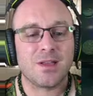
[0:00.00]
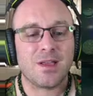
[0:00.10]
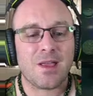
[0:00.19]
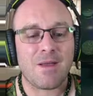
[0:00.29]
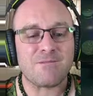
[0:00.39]

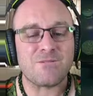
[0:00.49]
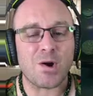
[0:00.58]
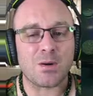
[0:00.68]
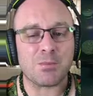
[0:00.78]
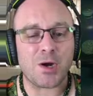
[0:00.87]

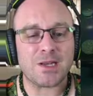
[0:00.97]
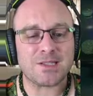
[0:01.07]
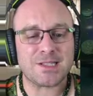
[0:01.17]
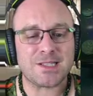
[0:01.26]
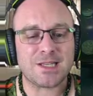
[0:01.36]
vertebrate
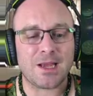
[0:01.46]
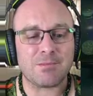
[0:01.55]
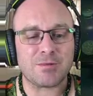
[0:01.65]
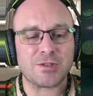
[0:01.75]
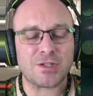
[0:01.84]
stamp
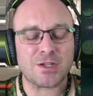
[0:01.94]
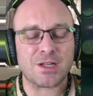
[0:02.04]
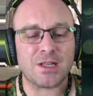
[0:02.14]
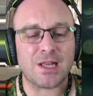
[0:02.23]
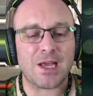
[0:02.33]
to
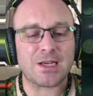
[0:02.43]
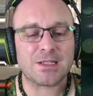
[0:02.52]
collect.